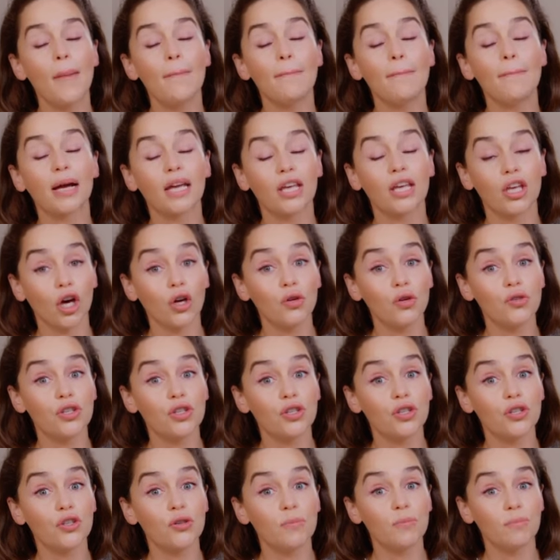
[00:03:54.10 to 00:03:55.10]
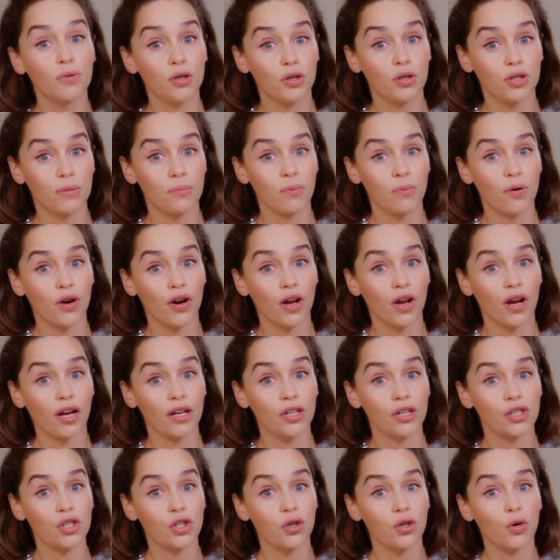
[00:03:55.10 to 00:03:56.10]
My go-to beauty
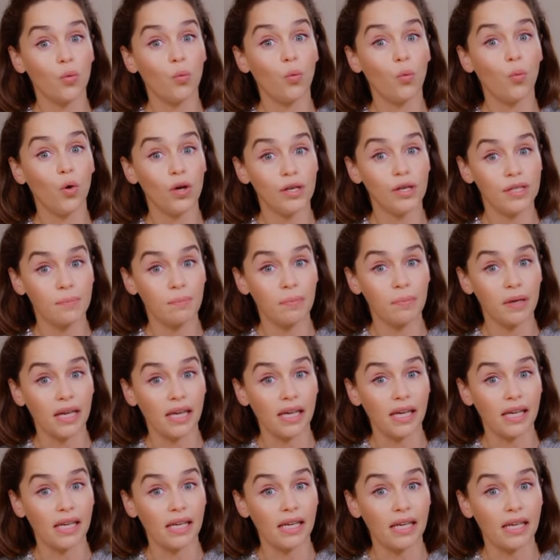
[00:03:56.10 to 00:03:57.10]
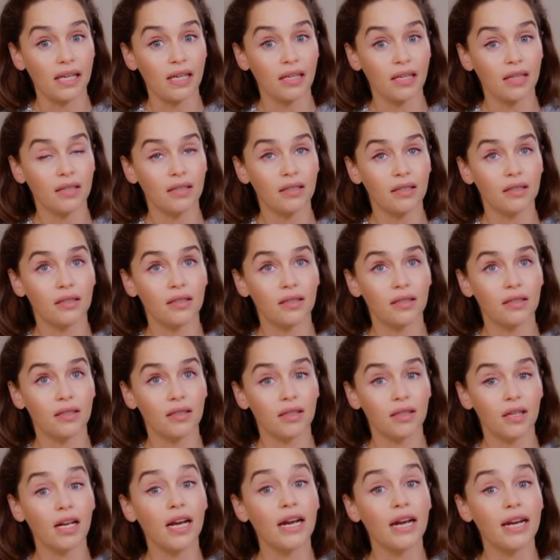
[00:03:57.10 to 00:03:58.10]
product would be
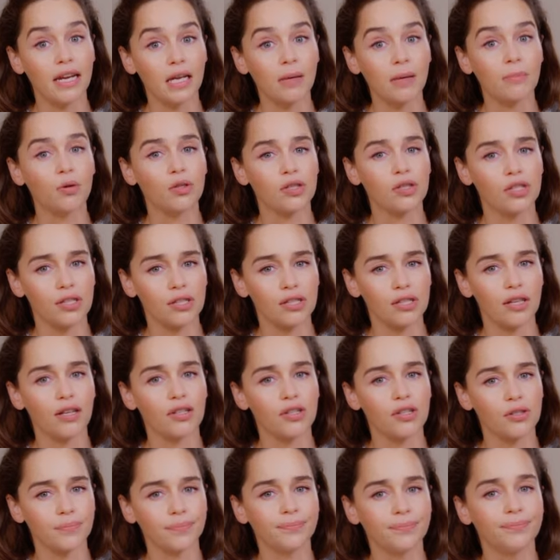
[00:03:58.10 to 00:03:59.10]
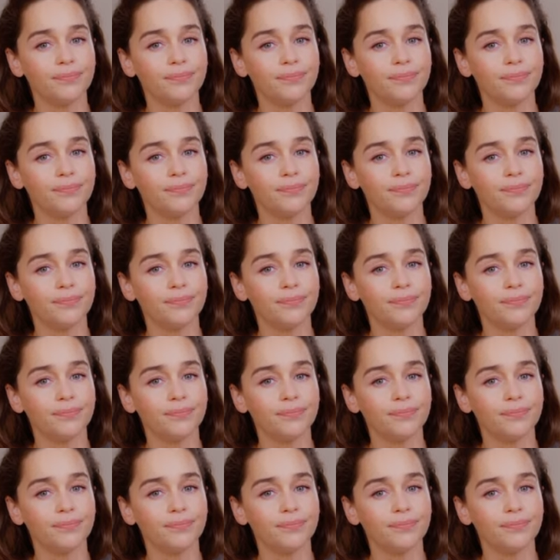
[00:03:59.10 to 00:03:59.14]
Clinique Moisture Surge.